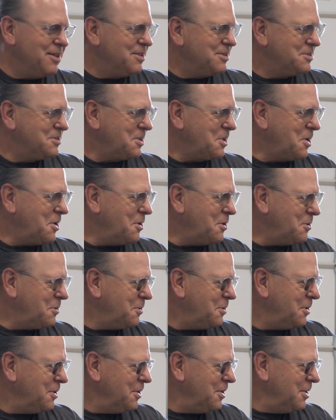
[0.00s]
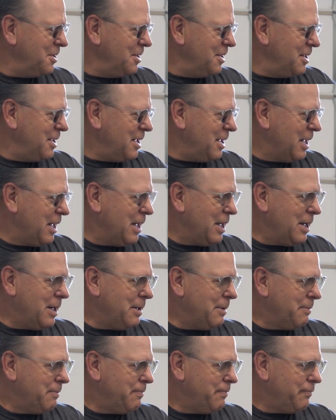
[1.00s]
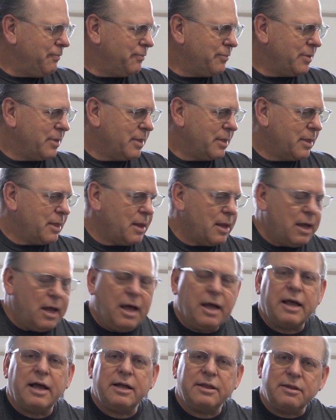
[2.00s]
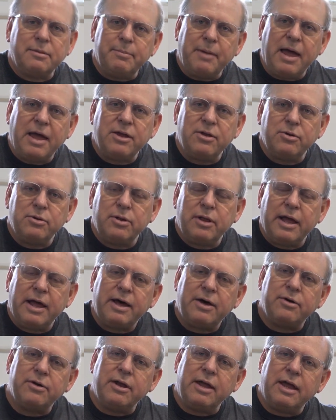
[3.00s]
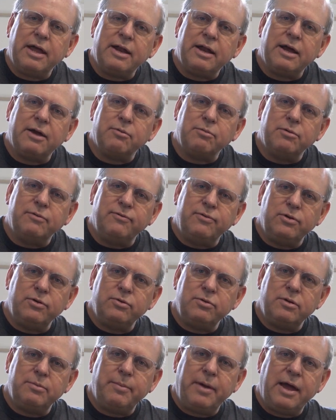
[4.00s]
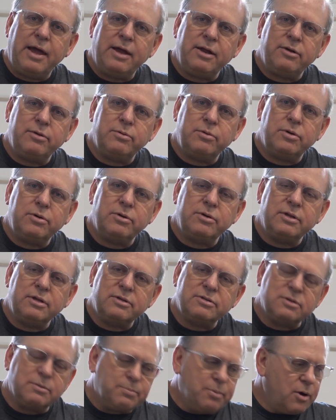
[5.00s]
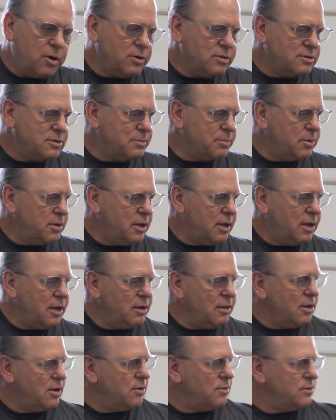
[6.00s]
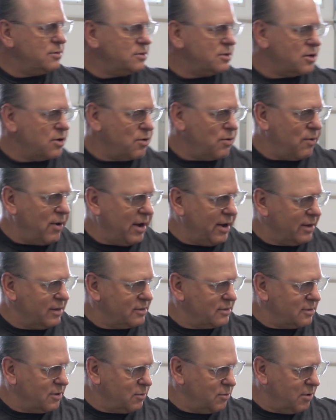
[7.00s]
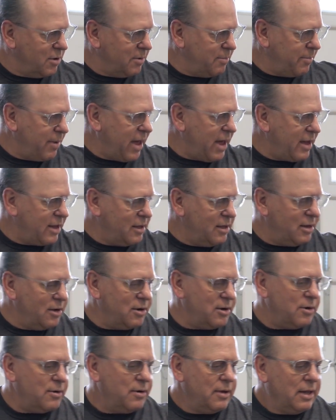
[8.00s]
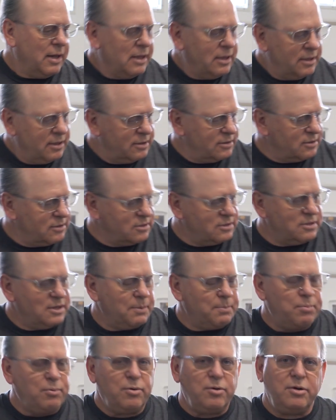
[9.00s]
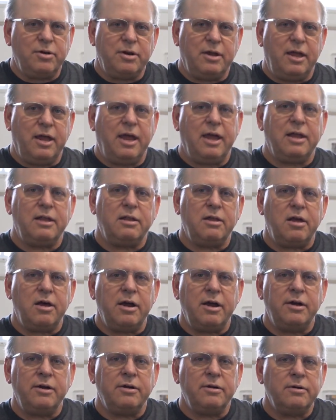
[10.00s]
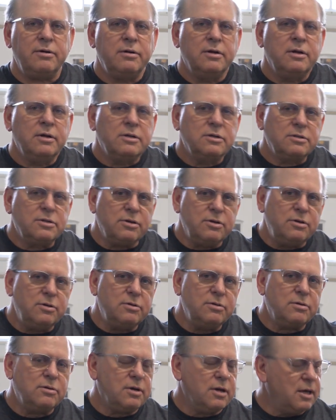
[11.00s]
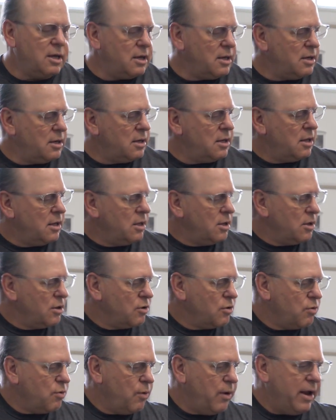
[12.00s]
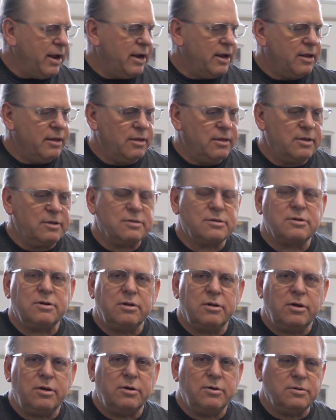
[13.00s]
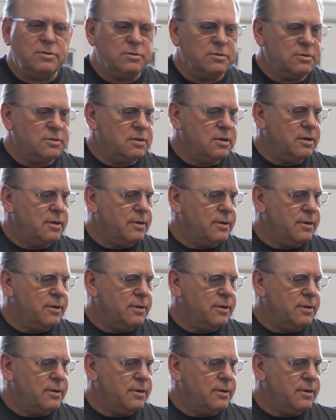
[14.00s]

So um, I got the manual out and I reviewed the manual and supposedly there is a crank somewhere back here. There's a zipper in the headliner so you can crank this closed.